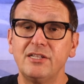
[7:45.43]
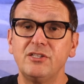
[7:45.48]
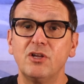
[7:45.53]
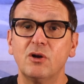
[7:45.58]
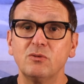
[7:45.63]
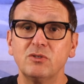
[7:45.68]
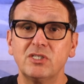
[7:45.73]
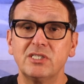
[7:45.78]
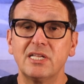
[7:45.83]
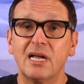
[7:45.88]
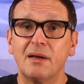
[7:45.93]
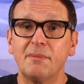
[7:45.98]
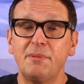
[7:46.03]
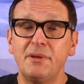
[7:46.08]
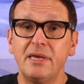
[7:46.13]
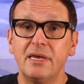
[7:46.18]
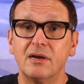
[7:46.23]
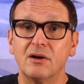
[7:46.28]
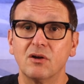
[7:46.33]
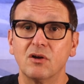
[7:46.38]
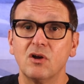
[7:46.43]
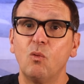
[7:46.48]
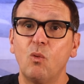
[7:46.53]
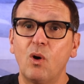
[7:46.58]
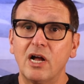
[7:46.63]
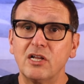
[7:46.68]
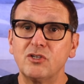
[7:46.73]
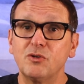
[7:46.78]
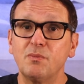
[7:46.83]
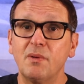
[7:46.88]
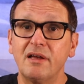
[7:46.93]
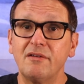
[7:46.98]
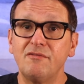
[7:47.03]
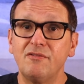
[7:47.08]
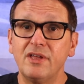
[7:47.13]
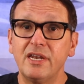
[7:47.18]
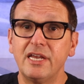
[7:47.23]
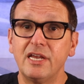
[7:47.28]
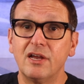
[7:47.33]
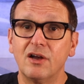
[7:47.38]
And don't stop here. Watch my
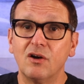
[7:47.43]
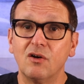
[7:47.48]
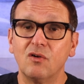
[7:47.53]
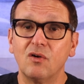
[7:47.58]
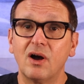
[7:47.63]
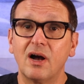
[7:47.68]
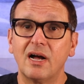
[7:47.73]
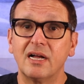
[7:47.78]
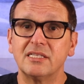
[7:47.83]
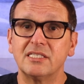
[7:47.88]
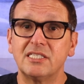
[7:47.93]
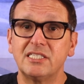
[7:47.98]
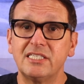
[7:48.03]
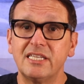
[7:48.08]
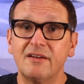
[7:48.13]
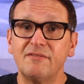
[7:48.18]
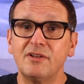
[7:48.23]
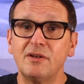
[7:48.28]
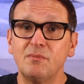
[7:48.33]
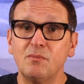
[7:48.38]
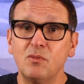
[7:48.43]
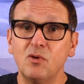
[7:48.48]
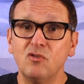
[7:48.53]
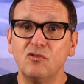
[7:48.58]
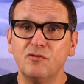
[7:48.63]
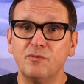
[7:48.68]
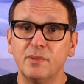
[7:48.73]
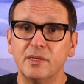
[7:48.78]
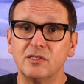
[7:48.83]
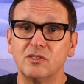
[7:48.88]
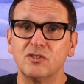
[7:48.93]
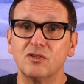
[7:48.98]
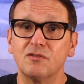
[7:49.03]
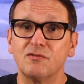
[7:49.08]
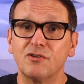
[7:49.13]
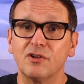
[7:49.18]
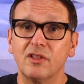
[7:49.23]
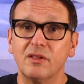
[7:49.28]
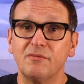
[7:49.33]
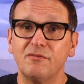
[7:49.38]
video on 7 movements
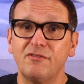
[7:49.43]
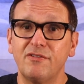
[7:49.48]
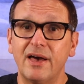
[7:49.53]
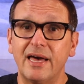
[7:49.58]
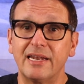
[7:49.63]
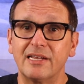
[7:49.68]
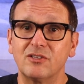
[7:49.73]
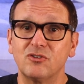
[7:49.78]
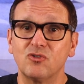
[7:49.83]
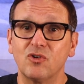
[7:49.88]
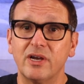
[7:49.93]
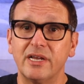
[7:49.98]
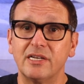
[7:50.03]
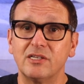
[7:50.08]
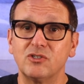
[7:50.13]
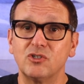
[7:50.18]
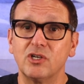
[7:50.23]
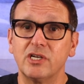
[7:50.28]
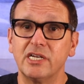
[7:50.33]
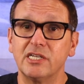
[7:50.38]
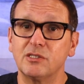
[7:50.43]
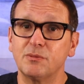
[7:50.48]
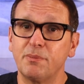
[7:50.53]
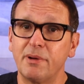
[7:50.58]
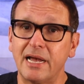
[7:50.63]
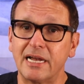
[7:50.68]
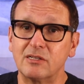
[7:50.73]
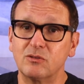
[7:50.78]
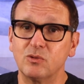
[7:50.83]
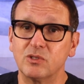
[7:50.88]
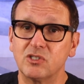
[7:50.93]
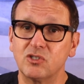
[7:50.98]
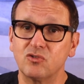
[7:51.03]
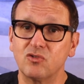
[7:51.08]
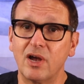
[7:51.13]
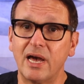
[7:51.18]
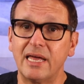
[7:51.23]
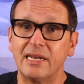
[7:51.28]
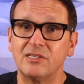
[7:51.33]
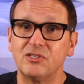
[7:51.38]
for lymphatic drainage. It's packed with
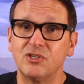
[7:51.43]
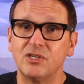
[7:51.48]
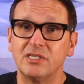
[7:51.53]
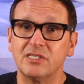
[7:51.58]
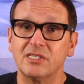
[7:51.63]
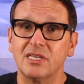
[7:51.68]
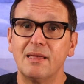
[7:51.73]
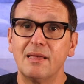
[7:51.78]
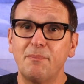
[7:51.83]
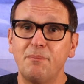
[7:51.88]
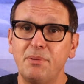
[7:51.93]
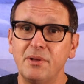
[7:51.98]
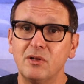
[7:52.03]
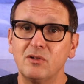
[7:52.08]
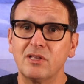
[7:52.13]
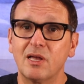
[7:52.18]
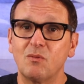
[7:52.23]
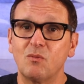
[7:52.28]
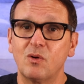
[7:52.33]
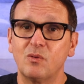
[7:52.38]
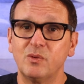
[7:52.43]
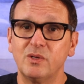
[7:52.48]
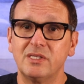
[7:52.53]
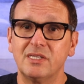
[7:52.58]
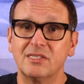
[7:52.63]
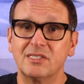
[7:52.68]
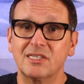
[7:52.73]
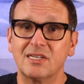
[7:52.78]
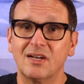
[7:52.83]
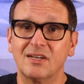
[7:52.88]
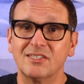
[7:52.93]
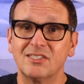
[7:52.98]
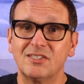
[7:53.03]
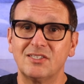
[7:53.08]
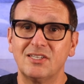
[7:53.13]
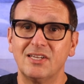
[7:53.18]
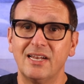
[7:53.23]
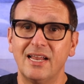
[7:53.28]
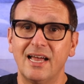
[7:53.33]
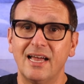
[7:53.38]
strategies that build on what we
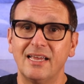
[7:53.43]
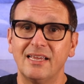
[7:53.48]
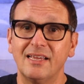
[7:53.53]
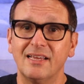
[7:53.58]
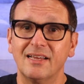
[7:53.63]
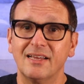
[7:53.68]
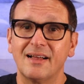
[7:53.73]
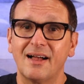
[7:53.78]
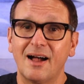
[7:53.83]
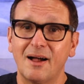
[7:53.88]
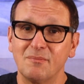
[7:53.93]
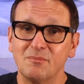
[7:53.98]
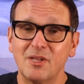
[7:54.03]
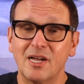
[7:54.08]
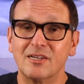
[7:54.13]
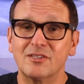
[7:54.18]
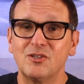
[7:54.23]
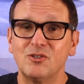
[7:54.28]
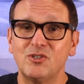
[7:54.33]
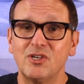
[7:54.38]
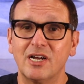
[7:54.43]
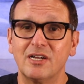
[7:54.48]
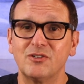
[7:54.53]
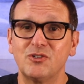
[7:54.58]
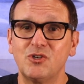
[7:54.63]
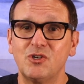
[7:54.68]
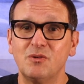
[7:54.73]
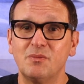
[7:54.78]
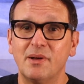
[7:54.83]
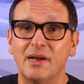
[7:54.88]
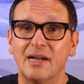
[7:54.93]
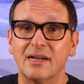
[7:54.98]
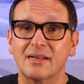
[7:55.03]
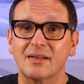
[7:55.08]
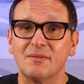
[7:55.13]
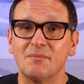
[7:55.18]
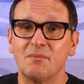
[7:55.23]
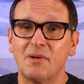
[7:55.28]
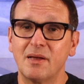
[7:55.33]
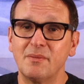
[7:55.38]
discussed today. I'm Dr. John Chuback.
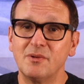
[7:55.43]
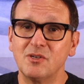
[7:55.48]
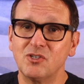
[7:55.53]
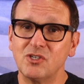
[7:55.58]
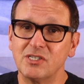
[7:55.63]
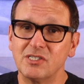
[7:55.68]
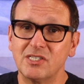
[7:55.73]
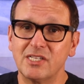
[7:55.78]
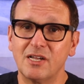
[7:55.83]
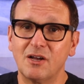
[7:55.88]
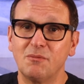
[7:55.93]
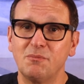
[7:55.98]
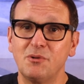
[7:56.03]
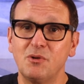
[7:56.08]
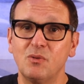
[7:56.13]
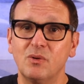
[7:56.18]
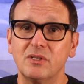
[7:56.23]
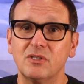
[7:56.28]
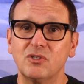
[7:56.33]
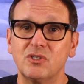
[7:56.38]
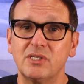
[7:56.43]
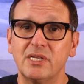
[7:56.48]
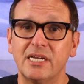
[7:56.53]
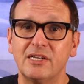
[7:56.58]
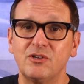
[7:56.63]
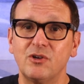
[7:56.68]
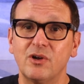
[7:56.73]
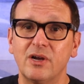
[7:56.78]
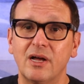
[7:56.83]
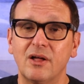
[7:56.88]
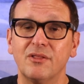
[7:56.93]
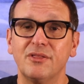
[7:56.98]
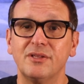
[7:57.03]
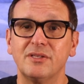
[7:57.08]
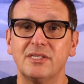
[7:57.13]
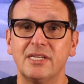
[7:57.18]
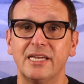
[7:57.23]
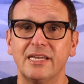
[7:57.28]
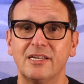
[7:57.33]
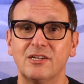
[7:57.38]
My mission is to help you understand your health
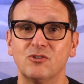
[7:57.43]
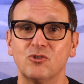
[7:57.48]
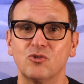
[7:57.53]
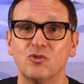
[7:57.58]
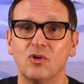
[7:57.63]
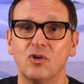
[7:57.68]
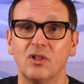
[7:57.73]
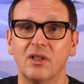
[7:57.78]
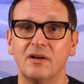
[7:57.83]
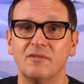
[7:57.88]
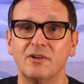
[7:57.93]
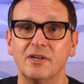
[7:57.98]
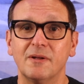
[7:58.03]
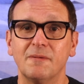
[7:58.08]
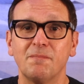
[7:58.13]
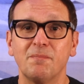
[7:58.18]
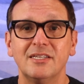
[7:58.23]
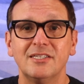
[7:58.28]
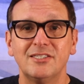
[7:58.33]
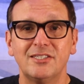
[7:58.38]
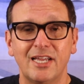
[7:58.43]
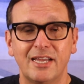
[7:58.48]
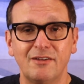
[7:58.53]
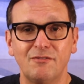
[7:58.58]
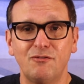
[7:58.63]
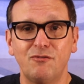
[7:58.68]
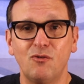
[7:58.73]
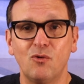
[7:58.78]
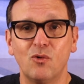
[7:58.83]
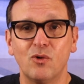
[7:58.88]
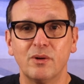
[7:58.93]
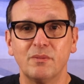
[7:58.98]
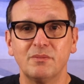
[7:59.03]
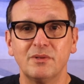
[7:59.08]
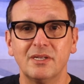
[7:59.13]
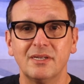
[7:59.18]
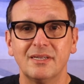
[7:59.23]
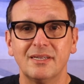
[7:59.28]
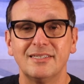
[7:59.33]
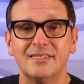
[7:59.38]
and take control of it. Stay
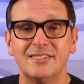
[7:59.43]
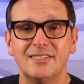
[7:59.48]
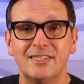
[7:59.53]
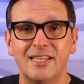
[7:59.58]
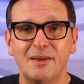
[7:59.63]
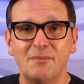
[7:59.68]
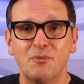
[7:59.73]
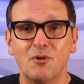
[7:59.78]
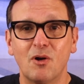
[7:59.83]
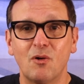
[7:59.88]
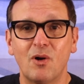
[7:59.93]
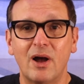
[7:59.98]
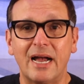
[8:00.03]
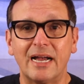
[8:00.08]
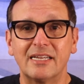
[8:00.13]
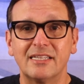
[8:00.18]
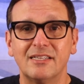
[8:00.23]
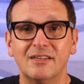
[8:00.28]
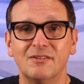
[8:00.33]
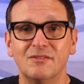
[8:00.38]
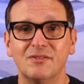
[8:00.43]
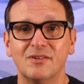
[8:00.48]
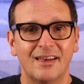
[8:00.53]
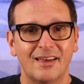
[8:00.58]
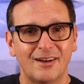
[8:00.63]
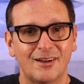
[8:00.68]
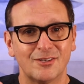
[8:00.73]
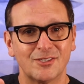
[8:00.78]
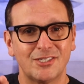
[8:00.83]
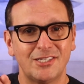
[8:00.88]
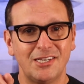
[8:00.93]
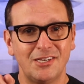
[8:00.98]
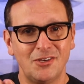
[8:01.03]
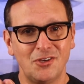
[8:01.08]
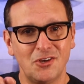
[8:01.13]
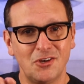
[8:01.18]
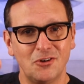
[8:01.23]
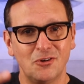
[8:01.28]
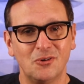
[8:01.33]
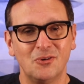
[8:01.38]
informed, stay proactive, and I'll see
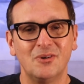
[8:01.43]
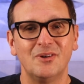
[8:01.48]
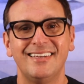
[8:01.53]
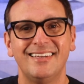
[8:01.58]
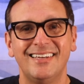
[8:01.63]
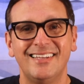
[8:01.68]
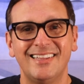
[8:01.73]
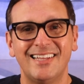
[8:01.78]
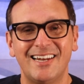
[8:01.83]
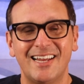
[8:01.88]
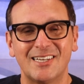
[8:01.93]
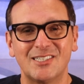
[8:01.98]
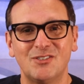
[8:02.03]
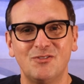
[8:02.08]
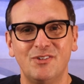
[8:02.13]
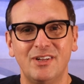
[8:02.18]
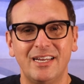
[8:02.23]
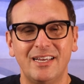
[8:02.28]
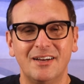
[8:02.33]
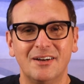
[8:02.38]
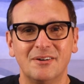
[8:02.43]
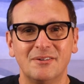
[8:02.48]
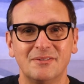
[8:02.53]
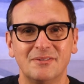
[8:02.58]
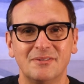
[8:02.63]
you in the next video.